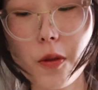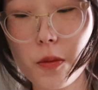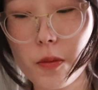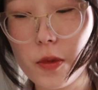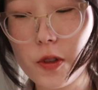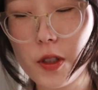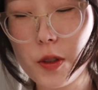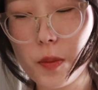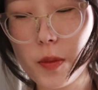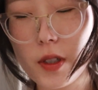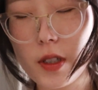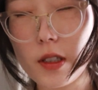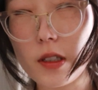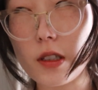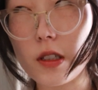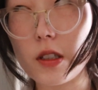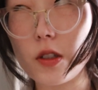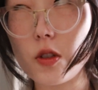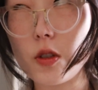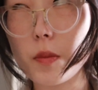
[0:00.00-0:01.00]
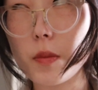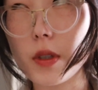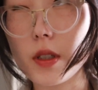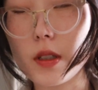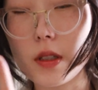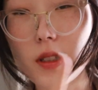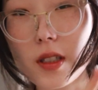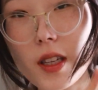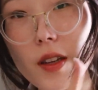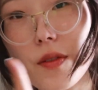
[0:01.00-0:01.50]
which means it should be
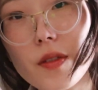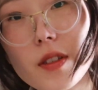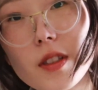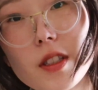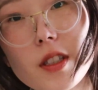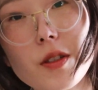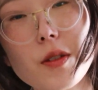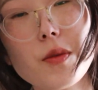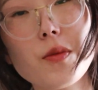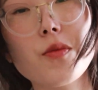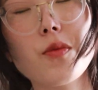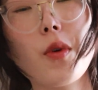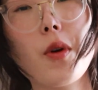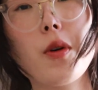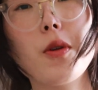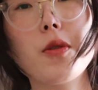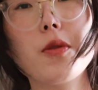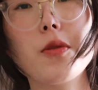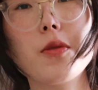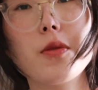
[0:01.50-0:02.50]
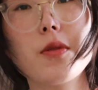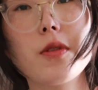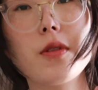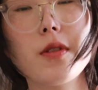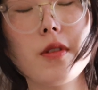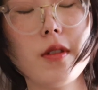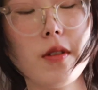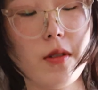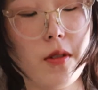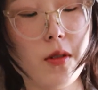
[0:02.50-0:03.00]
70
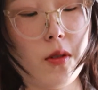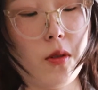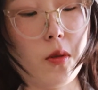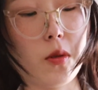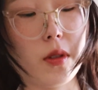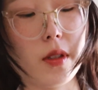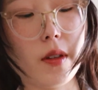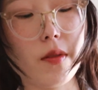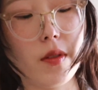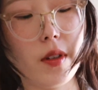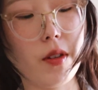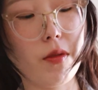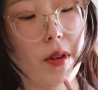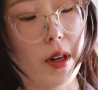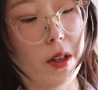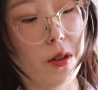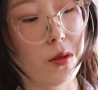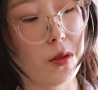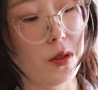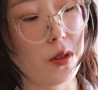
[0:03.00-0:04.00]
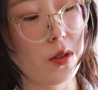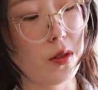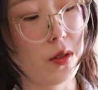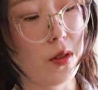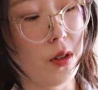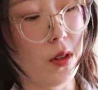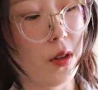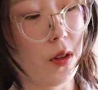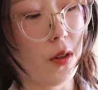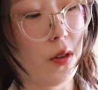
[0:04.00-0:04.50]
rows or 70 rounds
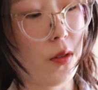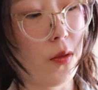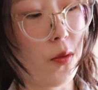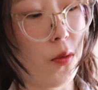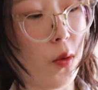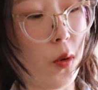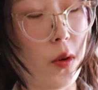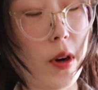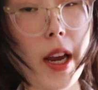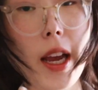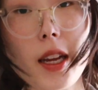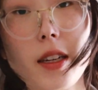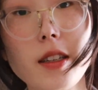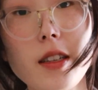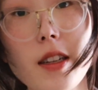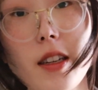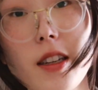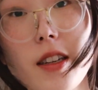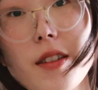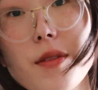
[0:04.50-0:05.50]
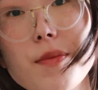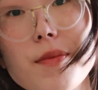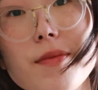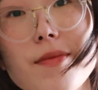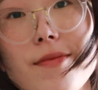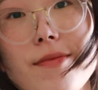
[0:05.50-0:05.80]
for hand knitting.